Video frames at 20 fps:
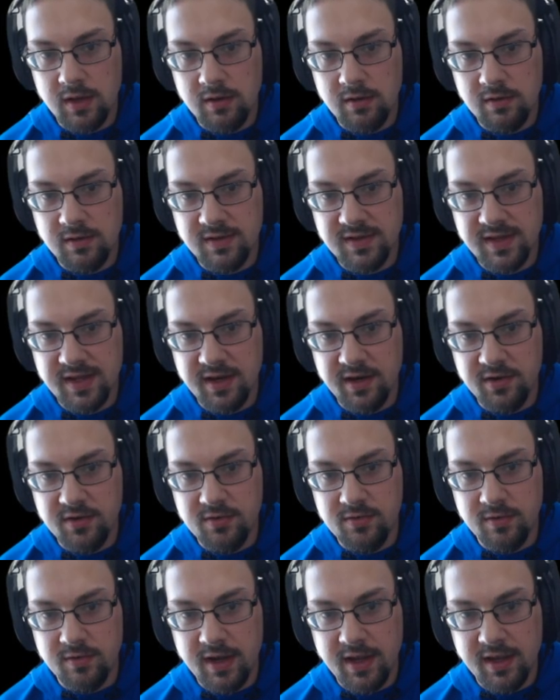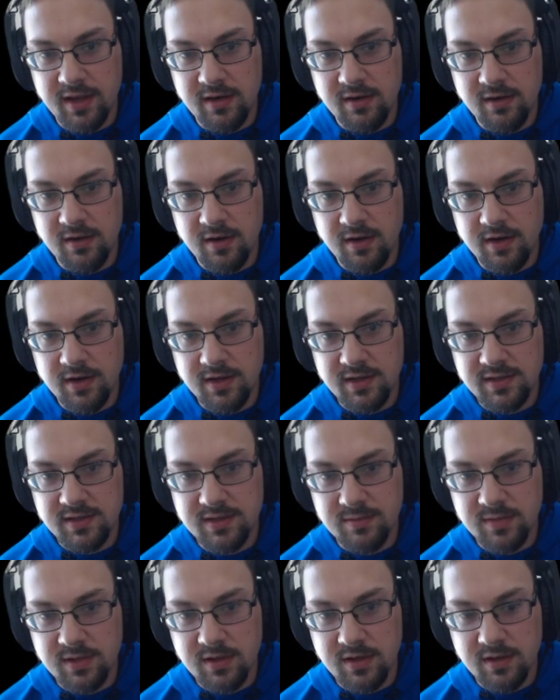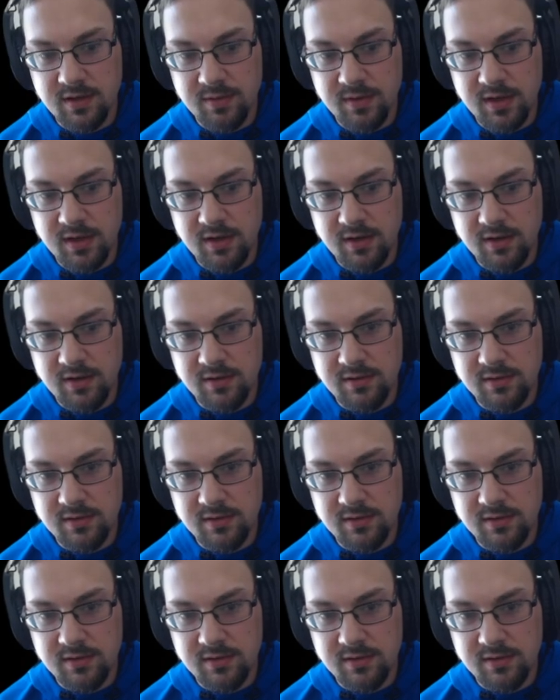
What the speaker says: Is that a dragon guarding something up there?